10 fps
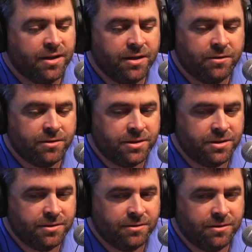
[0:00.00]

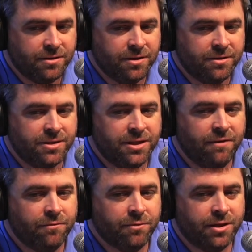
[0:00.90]
There's
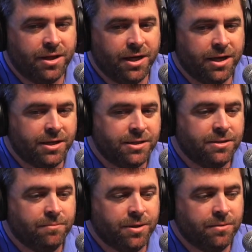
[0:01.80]
several
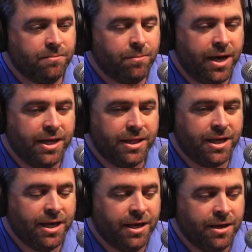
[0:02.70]
things, but
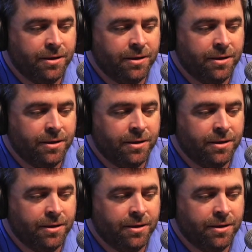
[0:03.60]
mainly